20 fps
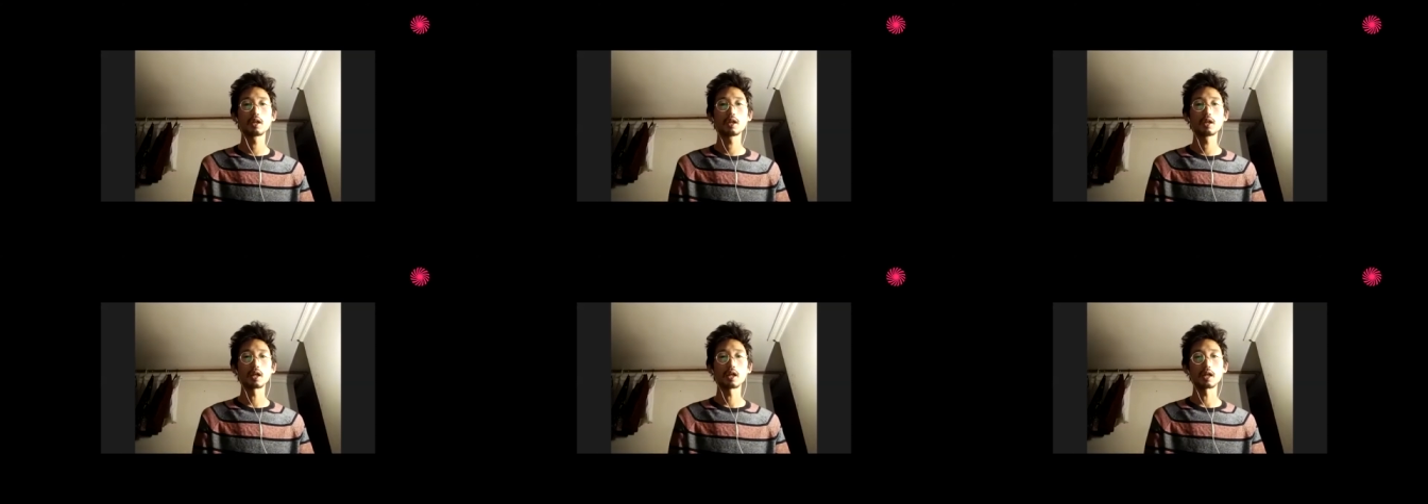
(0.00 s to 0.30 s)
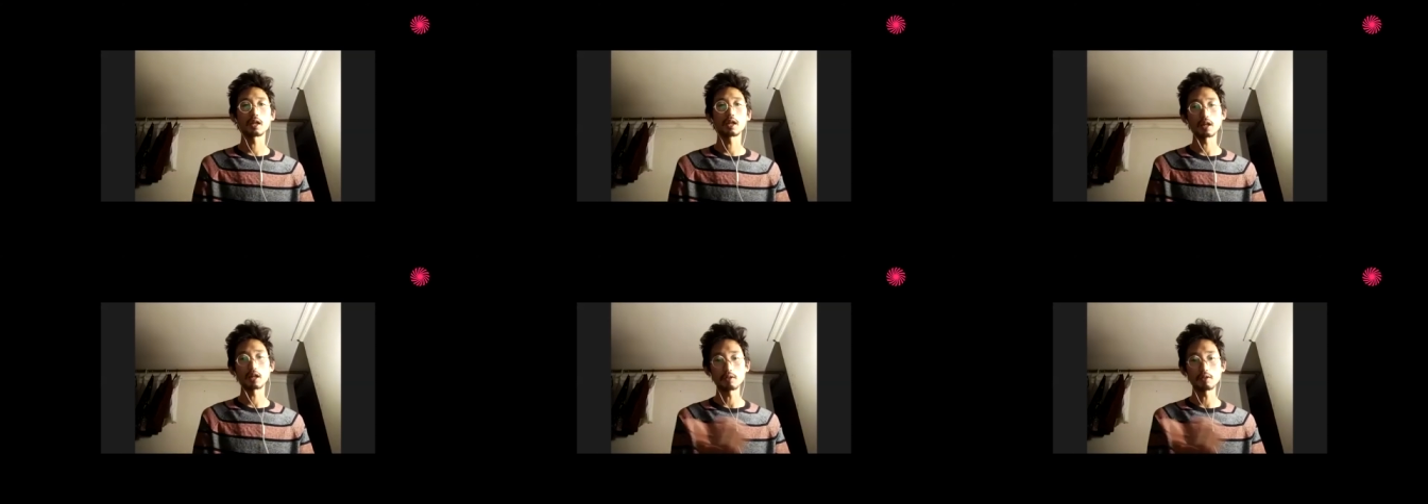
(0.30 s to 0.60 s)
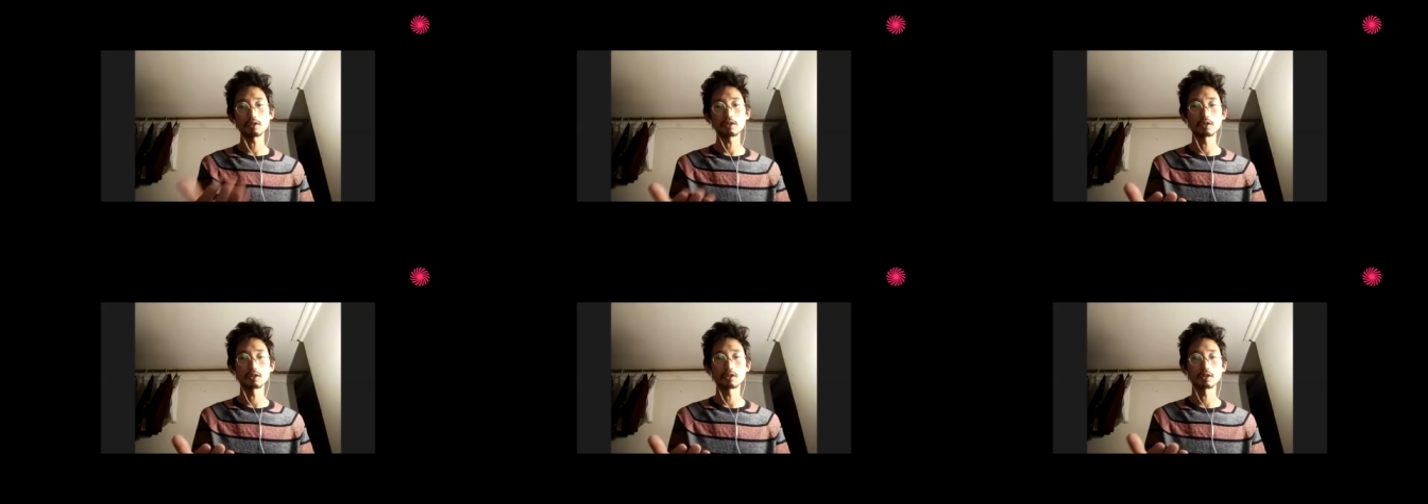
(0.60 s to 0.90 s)

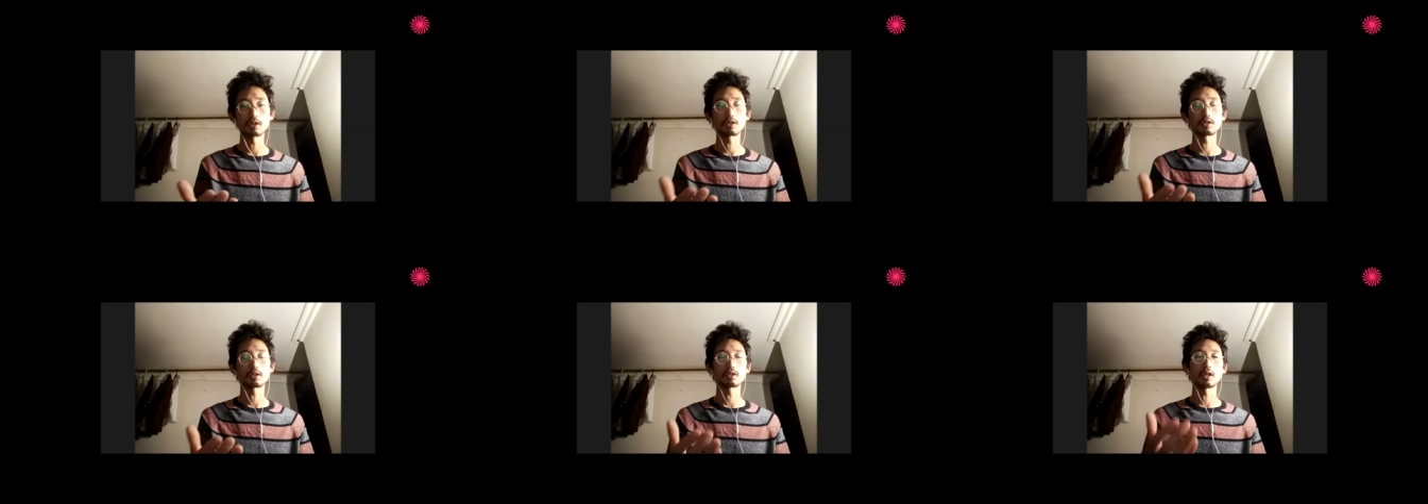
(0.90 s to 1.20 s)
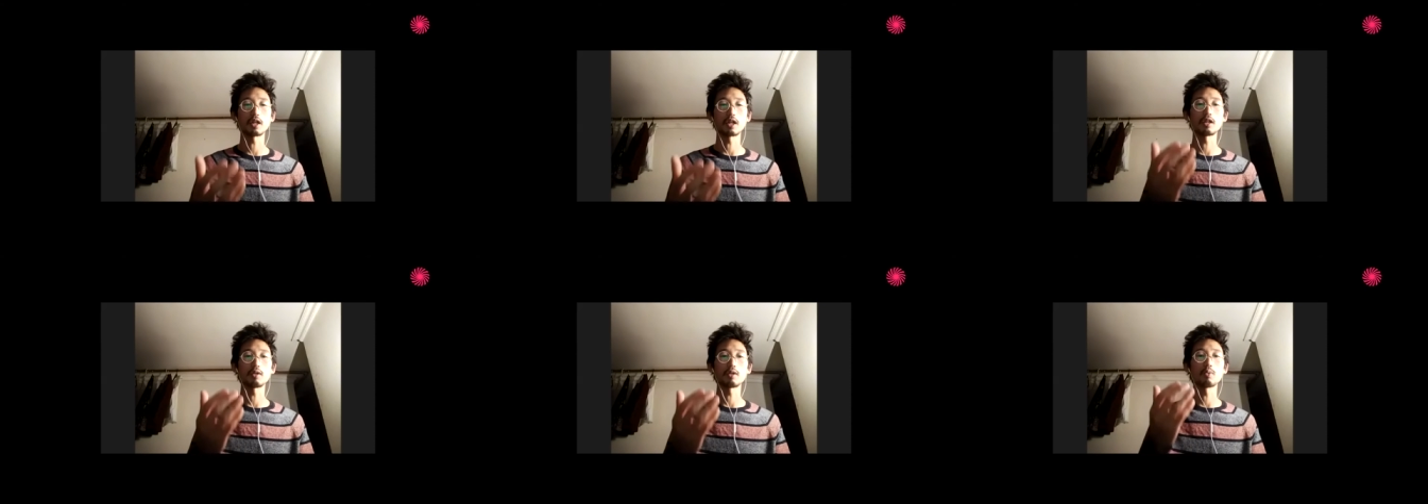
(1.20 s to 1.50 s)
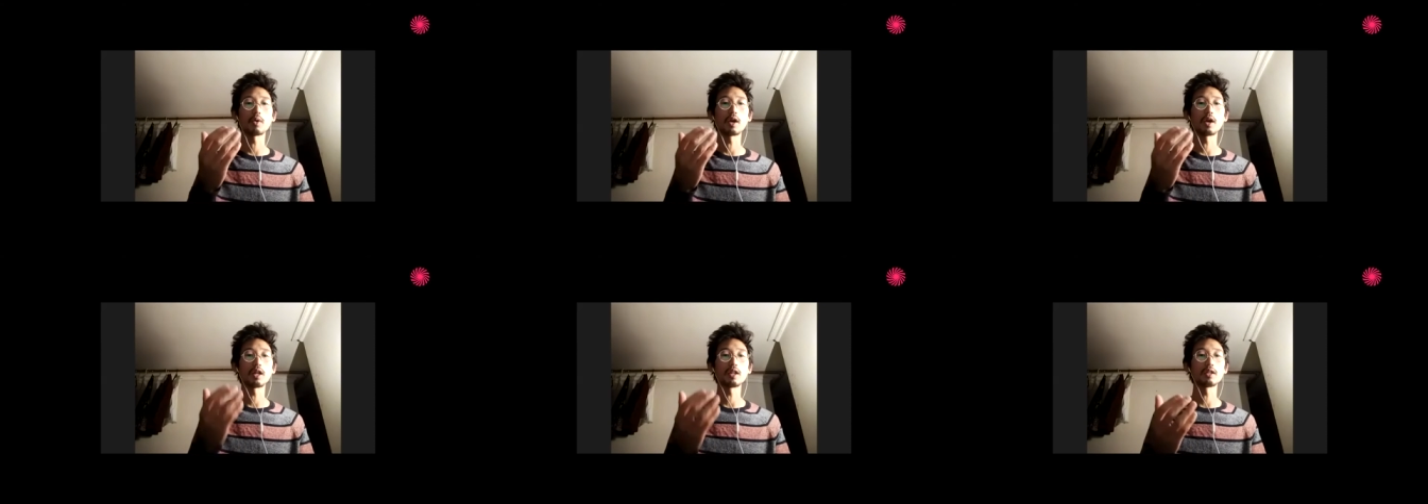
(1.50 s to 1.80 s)
encounters uh,
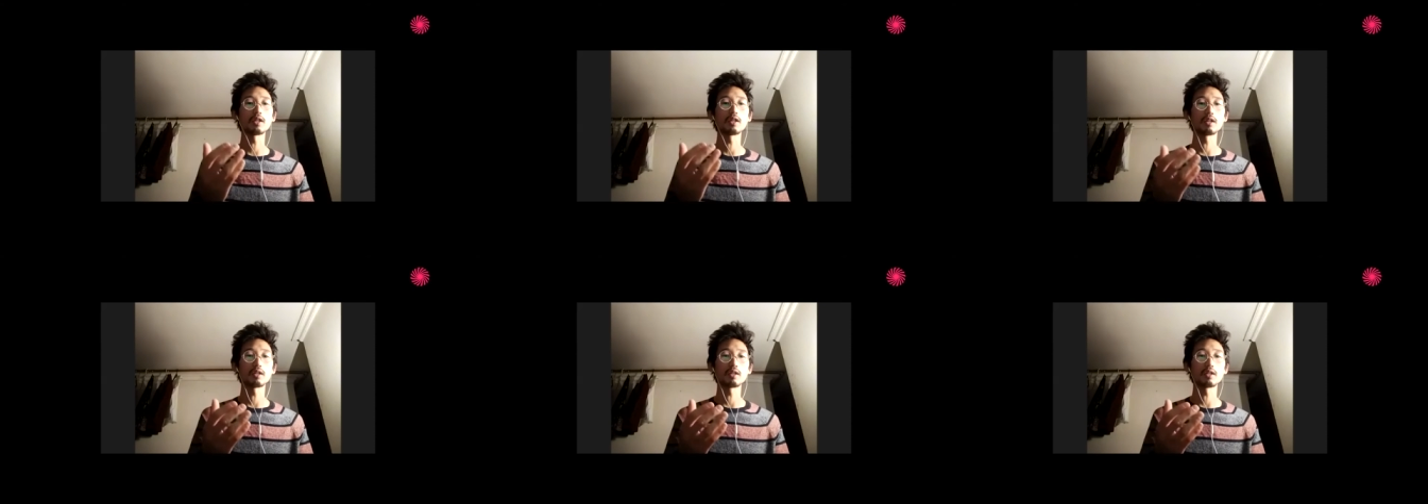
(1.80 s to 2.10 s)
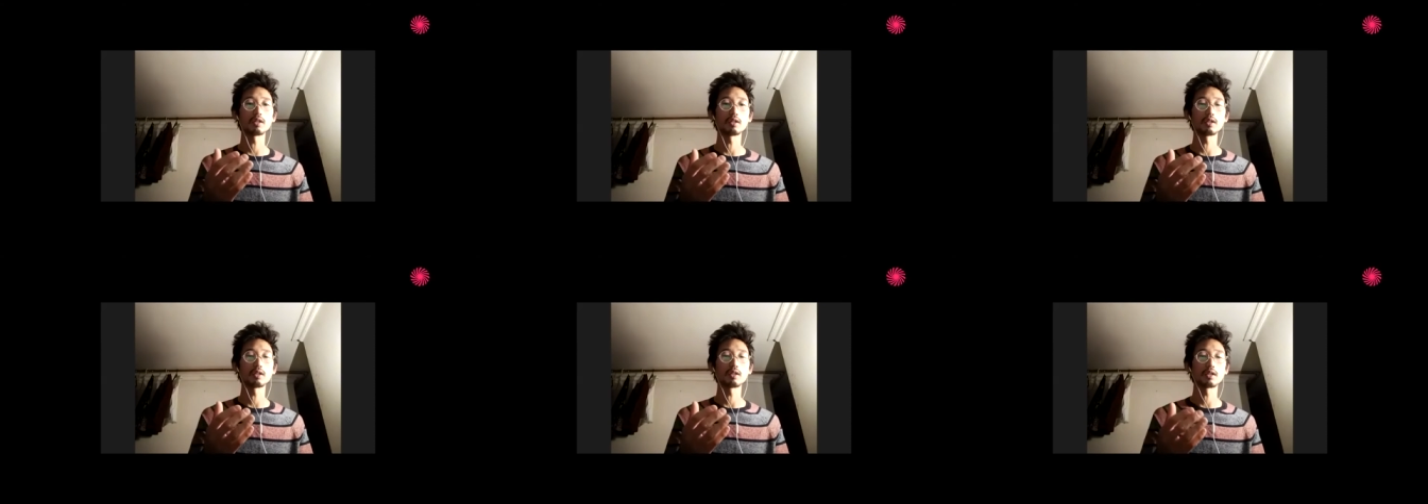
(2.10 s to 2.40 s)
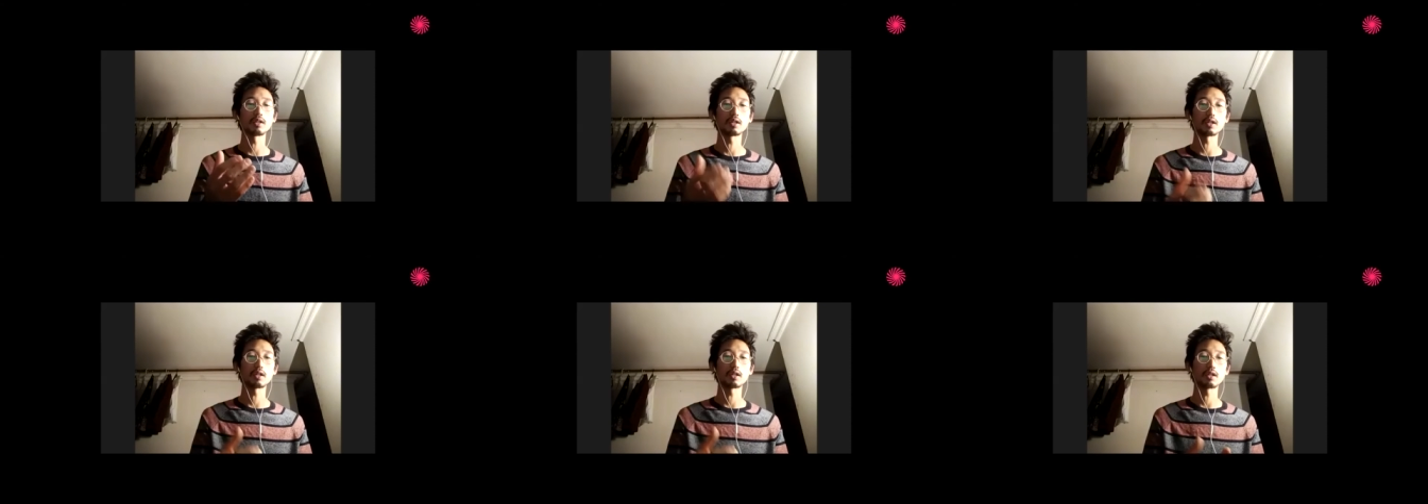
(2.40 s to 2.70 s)
when
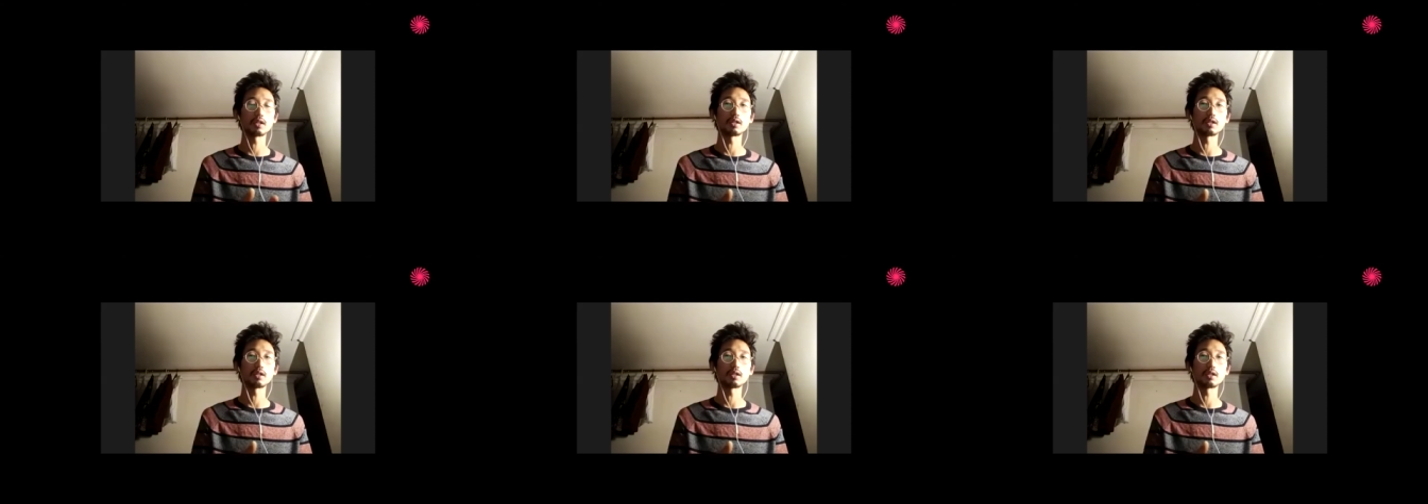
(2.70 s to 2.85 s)
the,